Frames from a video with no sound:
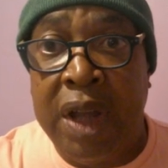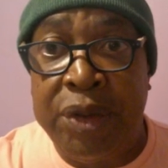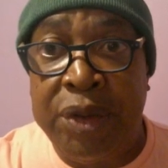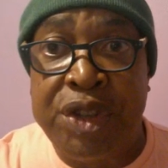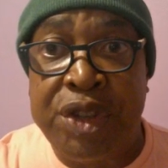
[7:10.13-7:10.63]

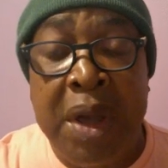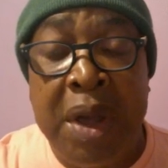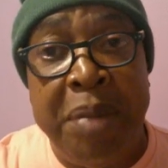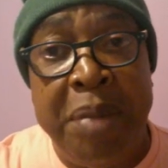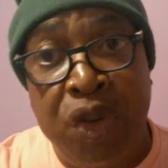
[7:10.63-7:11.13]
Now there's
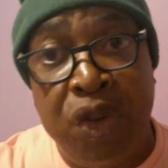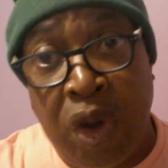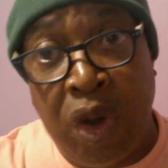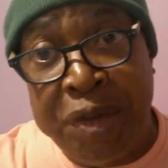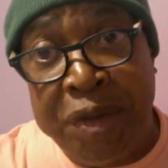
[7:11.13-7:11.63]
been
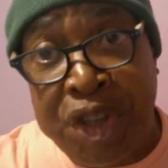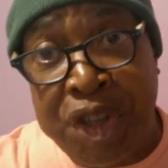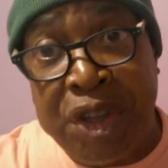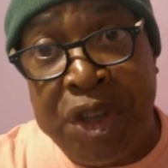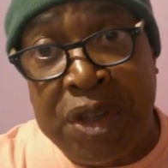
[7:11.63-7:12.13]
quite a few
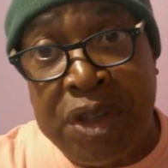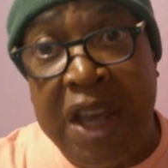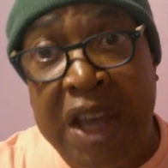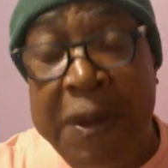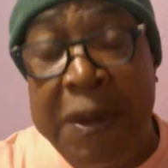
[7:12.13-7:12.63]

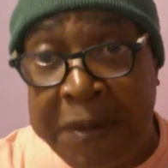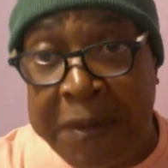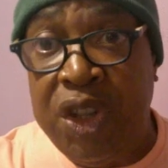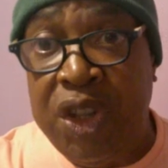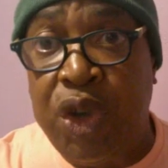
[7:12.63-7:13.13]
cities
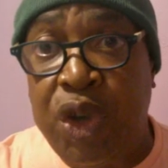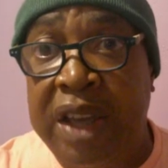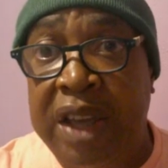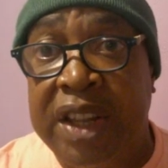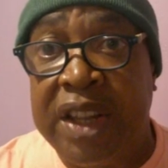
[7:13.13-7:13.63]
within the
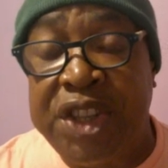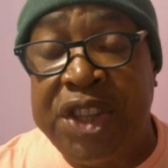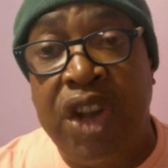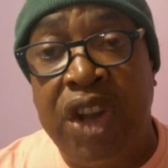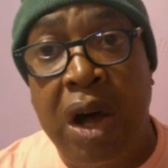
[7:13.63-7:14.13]
UK that
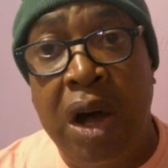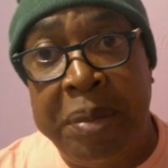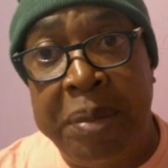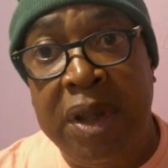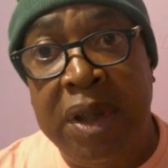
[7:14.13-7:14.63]
signed
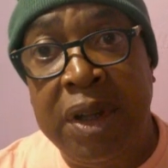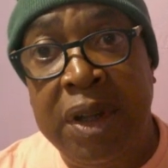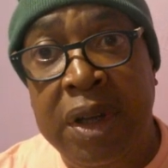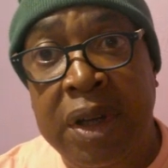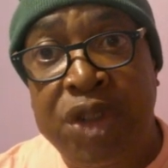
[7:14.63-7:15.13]
up
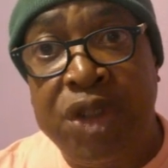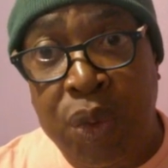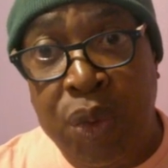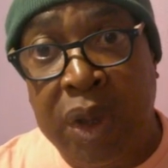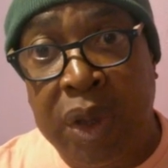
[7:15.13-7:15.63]

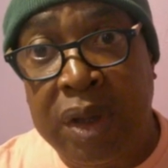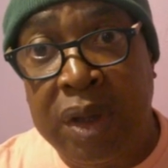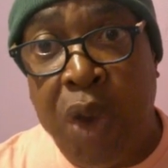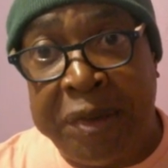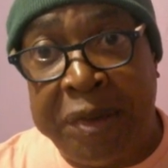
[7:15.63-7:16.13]
to
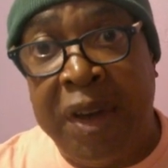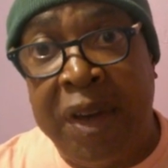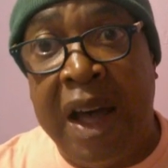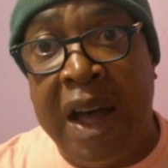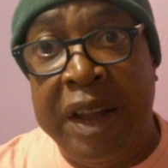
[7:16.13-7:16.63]
the WEF
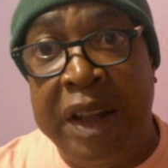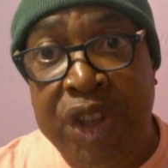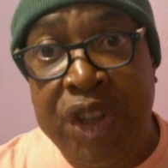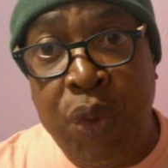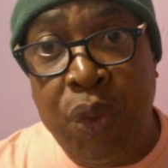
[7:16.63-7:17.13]

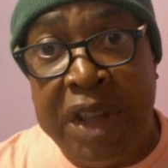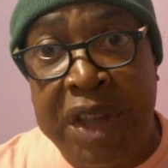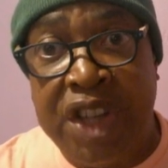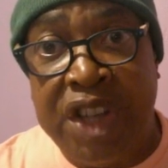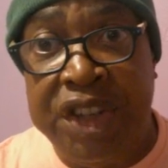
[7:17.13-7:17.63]
and the
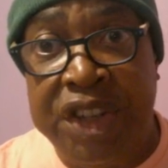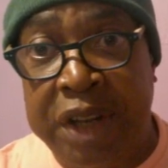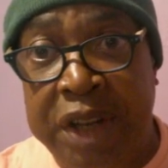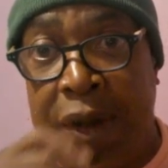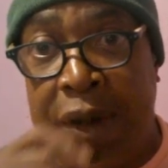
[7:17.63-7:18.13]
UN's
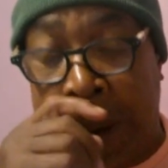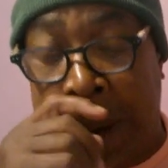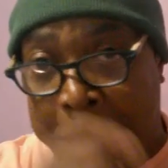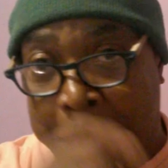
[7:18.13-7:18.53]
agenda.